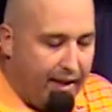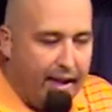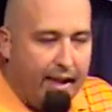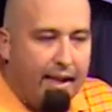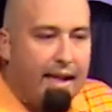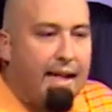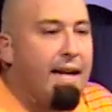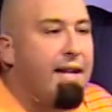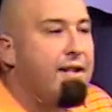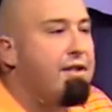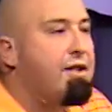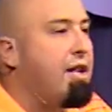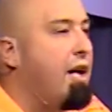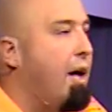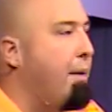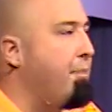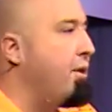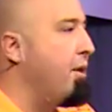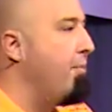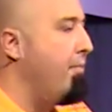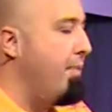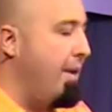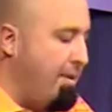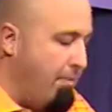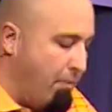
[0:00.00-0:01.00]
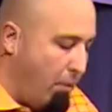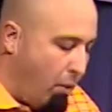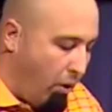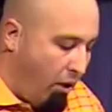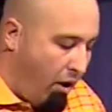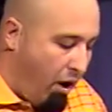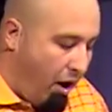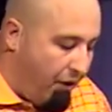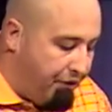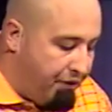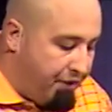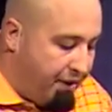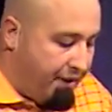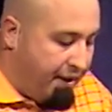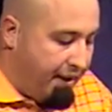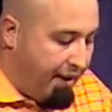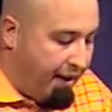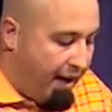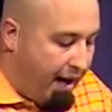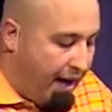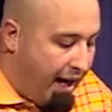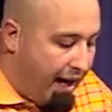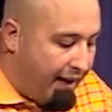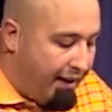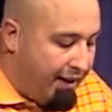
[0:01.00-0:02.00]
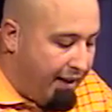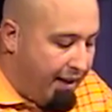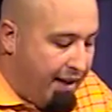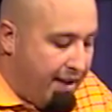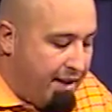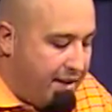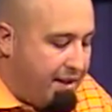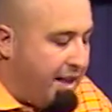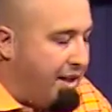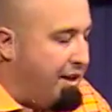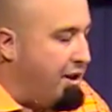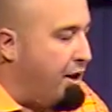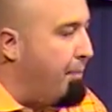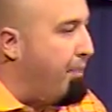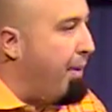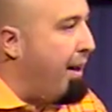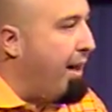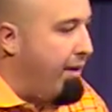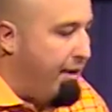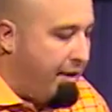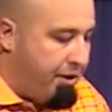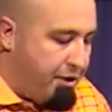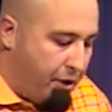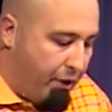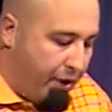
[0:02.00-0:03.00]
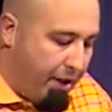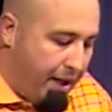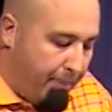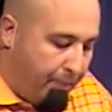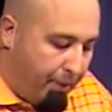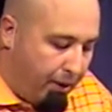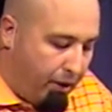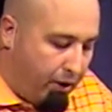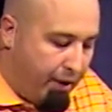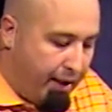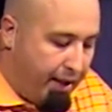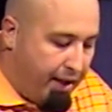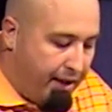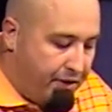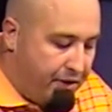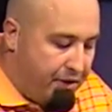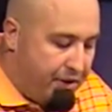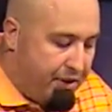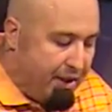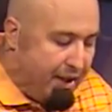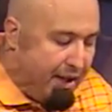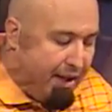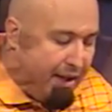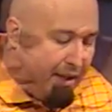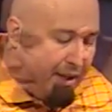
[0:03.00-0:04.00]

Kids come to me more often than not saying their parents are hypocrites,